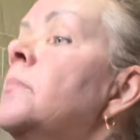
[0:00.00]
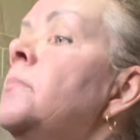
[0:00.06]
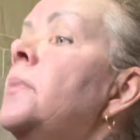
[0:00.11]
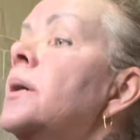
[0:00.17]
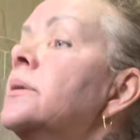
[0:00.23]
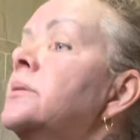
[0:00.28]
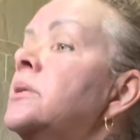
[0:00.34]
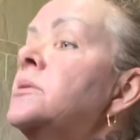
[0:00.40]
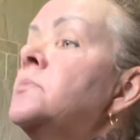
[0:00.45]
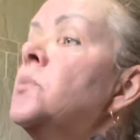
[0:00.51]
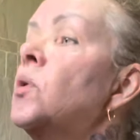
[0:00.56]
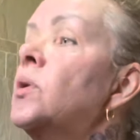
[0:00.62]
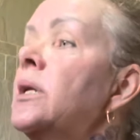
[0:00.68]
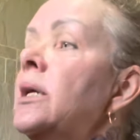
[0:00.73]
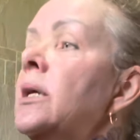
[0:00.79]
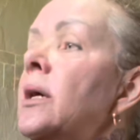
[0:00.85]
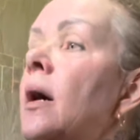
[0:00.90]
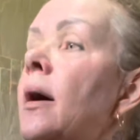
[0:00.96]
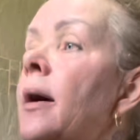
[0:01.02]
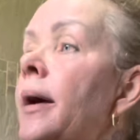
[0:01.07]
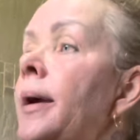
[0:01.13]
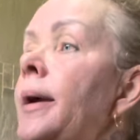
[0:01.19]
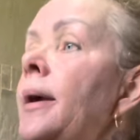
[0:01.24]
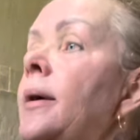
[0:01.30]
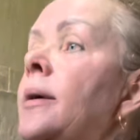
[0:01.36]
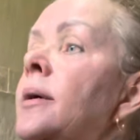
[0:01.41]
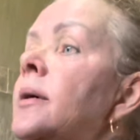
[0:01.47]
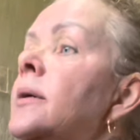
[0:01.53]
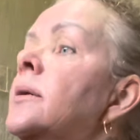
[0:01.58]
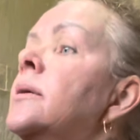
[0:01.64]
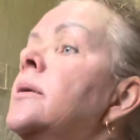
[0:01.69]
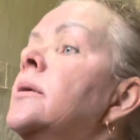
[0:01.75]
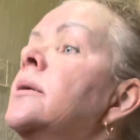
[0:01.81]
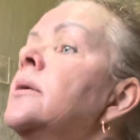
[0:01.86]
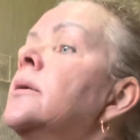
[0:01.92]
But this morning I
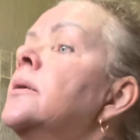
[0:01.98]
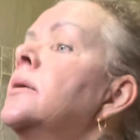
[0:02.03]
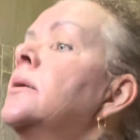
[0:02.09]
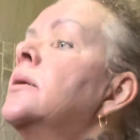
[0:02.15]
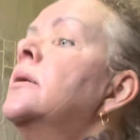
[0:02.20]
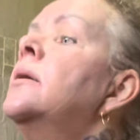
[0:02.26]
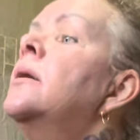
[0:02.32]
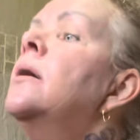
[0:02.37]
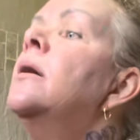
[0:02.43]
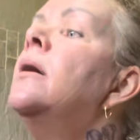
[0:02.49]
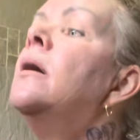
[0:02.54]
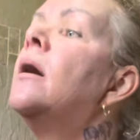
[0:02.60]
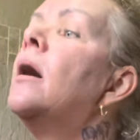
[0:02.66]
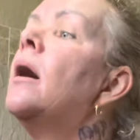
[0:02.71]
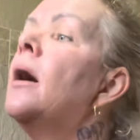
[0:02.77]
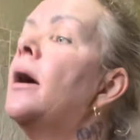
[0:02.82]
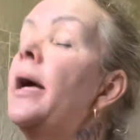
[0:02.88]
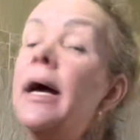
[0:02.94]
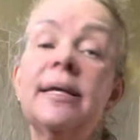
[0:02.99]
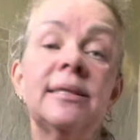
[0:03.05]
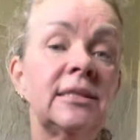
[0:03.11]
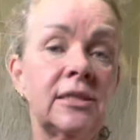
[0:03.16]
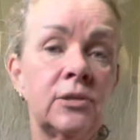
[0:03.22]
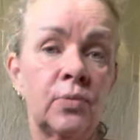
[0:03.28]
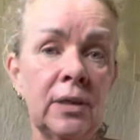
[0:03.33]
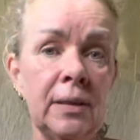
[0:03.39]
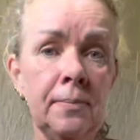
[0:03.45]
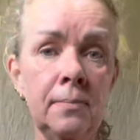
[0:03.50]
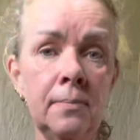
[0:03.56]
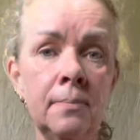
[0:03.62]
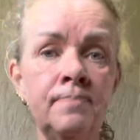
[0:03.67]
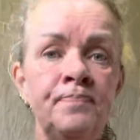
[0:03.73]
had a swim.